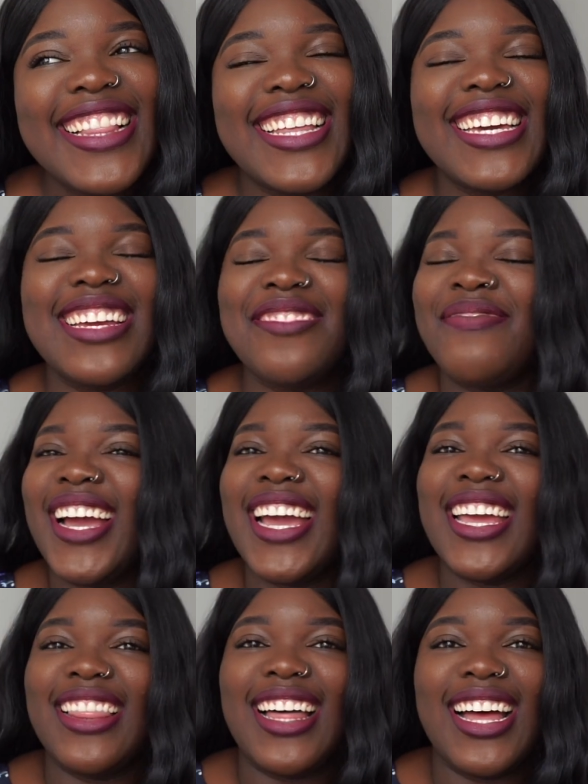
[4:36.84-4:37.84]
like in
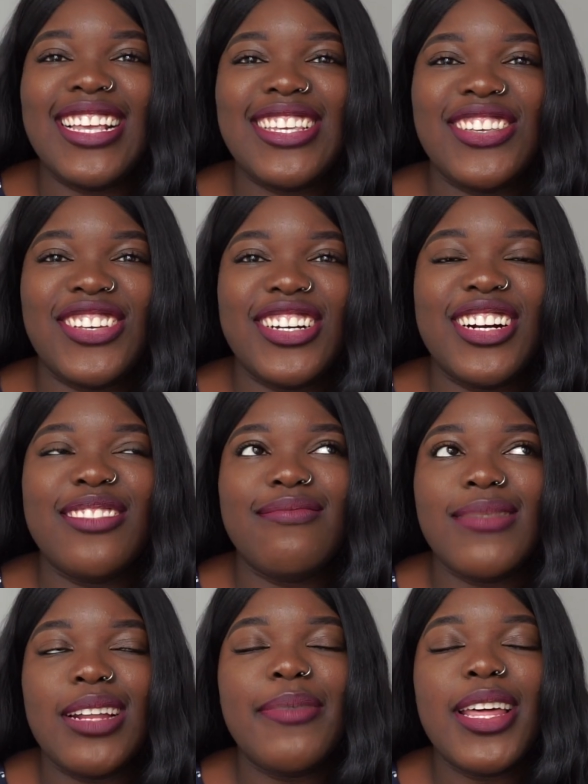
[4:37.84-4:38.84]
my last year,
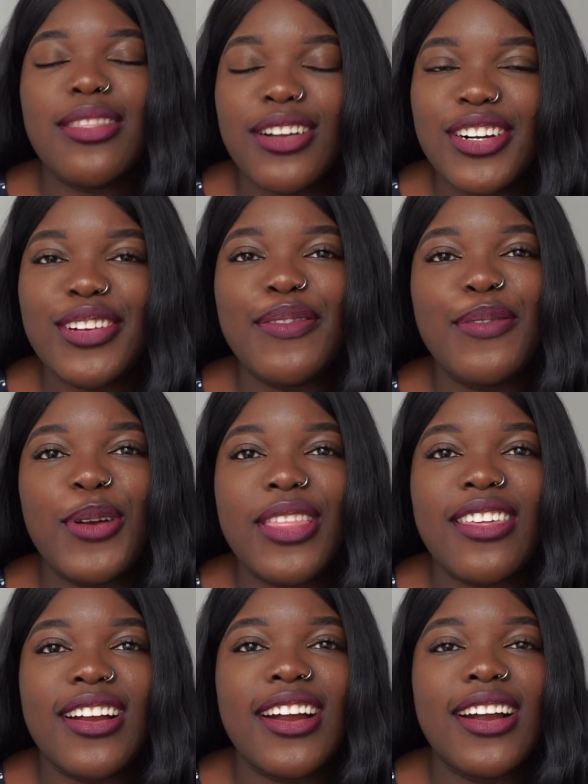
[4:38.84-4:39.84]
in my third and
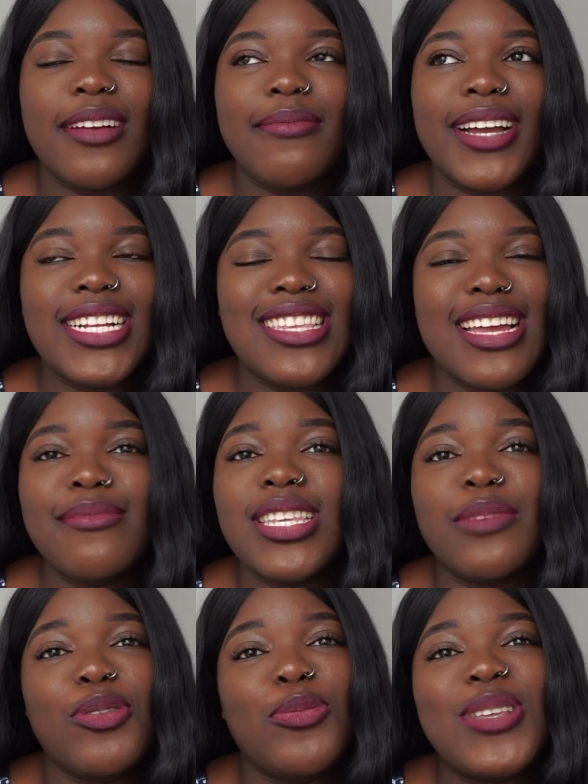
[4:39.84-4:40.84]
fourth year, my
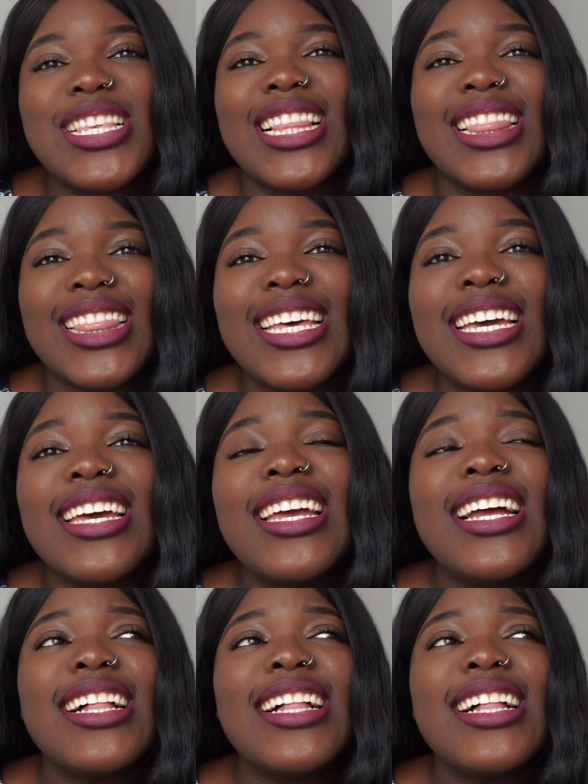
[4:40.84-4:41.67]
timetable was lit.